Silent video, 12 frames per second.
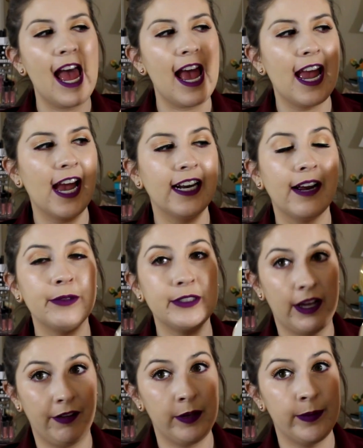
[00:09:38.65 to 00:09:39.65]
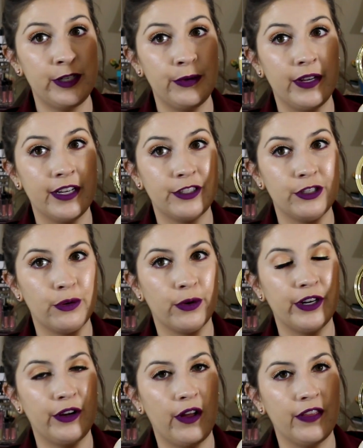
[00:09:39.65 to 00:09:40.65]
and I will definitely be doing a
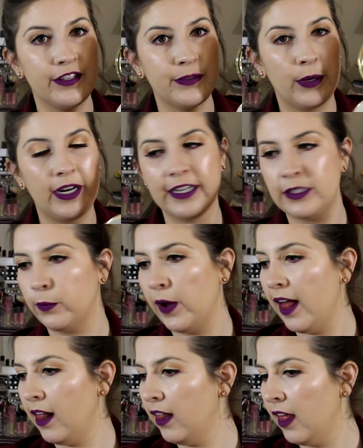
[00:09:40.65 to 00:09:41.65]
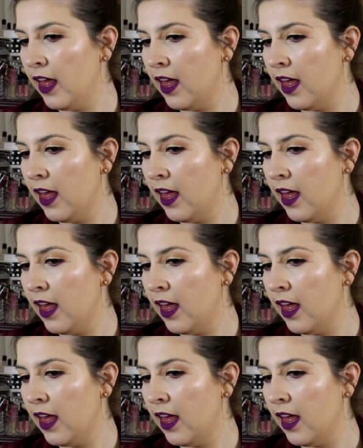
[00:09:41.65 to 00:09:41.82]
tutorial on this one as well.